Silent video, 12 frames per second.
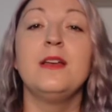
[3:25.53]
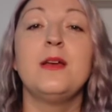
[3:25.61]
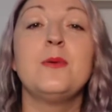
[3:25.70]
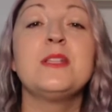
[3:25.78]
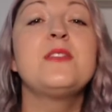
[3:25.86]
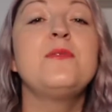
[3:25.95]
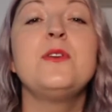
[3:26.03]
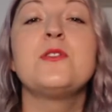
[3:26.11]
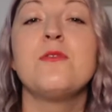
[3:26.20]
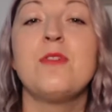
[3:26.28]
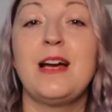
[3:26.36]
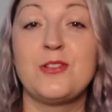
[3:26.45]
And once the
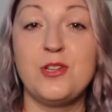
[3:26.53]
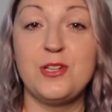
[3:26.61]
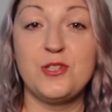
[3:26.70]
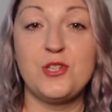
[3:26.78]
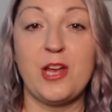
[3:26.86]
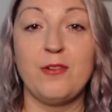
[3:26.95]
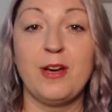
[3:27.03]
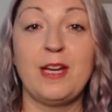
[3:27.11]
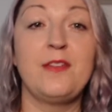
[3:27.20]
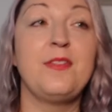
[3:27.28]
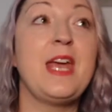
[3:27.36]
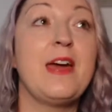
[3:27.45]
fusion reaction is
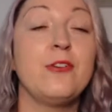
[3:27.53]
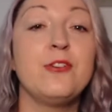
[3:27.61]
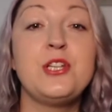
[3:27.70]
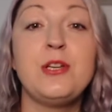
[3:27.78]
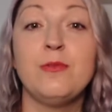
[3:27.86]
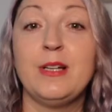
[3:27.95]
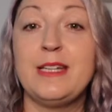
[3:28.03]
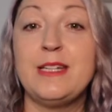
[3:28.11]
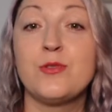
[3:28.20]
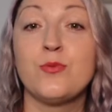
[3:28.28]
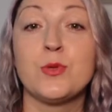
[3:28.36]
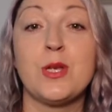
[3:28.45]
generated, the energy
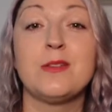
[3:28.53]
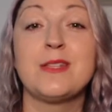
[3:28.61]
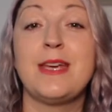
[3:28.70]
released results